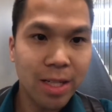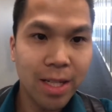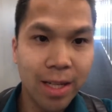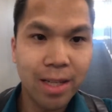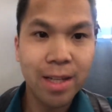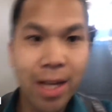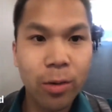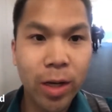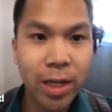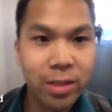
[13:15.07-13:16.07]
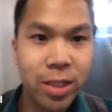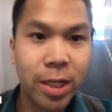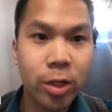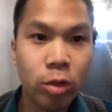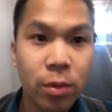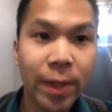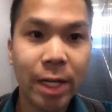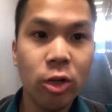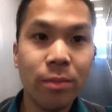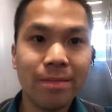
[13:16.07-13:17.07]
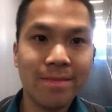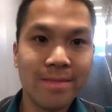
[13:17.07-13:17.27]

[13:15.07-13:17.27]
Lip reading: and now I can take an Uber back home.